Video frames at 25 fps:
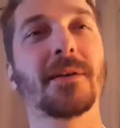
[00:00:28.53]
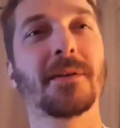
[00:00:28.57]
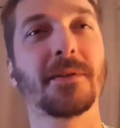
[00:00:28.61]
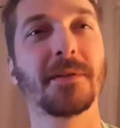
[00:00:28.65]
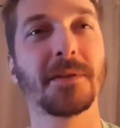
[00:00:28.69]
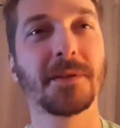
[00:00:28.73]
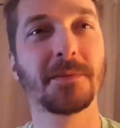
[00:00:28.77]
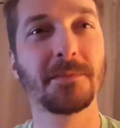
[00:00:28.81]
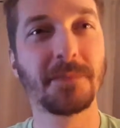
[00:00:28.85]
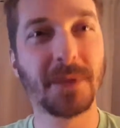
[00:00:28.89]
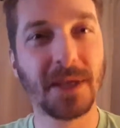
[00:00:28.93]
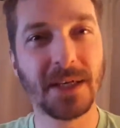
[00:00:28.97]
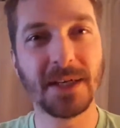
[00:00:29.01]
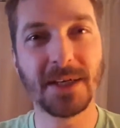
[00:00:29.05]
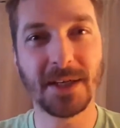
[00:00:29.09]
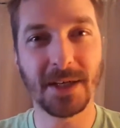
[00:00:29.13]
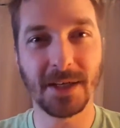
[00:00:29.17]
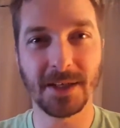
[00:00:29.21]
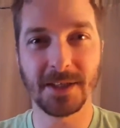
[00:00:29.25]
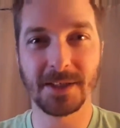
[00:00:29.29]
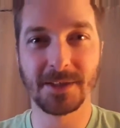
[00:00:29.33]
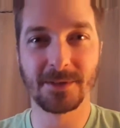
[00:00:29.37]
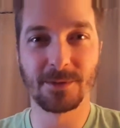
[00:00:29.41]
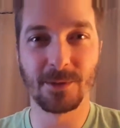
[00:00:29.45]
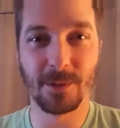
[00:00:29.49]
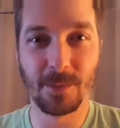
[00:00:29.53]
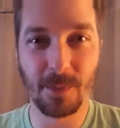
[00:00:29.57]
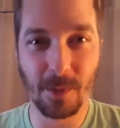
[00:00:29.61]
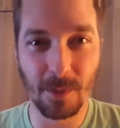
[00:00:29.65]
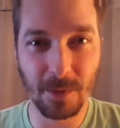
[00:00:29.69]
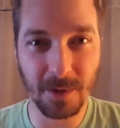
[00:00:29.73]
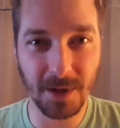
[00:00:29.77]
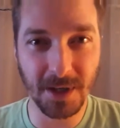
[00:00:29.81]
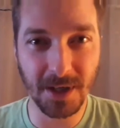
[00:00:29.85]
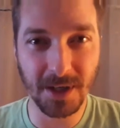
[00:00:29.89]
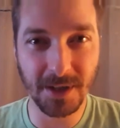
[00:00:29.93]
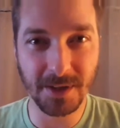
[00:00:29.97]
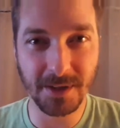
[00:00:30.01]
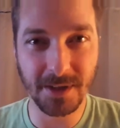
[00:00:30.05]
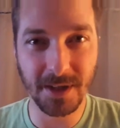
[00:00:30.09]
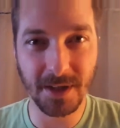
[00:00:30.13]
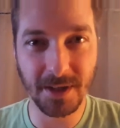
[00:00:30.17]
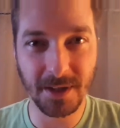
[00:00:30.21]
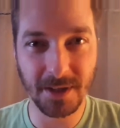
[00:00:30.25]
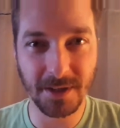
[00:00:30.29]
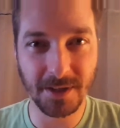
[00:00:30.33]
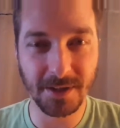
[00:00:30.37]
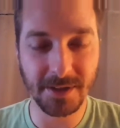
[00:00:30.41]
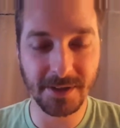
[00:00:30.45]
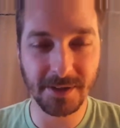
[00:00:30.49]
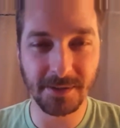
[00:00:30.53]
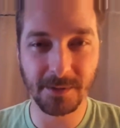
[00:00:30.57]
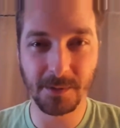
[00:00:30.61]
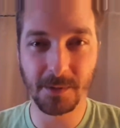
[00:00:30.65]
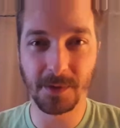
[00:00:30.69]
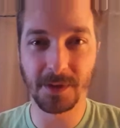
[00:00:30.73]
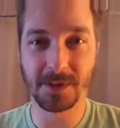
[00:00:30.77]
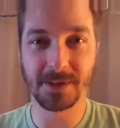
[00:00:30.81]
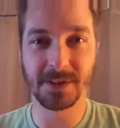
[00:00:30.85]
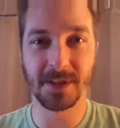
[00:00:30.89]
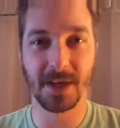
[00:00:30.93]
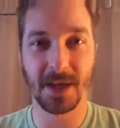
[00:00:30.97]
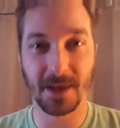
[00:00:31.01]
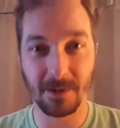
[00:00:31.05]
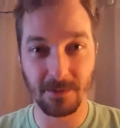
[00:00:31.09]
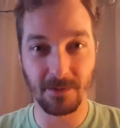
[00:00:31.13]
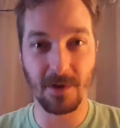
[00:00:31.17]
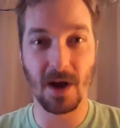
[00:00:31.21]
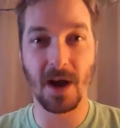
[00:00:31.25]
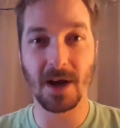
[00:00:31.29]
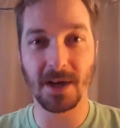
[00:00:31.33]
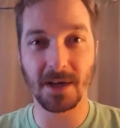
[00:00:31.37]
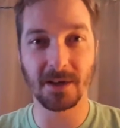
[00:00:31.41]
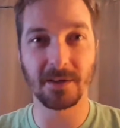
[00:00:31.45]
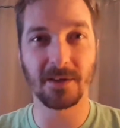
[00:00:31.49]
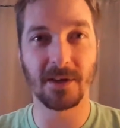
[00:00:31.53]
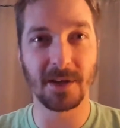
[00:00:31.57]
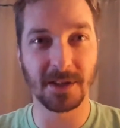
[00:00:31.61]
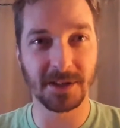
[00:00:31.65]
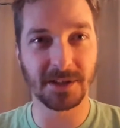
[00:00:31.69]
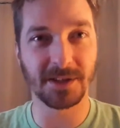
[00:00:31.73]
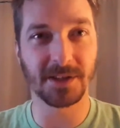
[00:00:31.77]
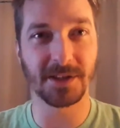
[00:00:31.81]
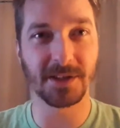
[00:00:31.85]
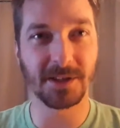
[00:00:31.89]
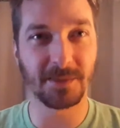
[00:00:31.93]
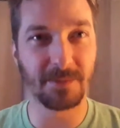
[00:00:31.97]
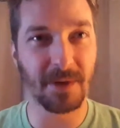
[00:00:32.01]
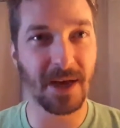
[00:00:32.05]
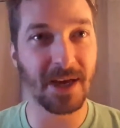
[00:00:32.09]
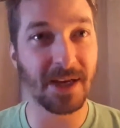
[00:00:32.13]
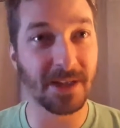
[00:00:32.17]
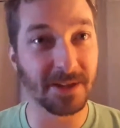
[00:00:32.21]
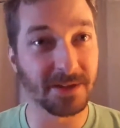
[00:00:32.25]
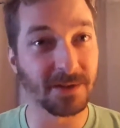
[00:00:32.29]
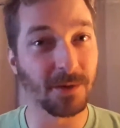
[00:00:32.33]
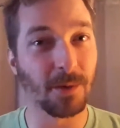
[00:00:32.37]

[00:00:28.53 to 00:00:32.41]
The media is reporting that it was a rocket launch to space,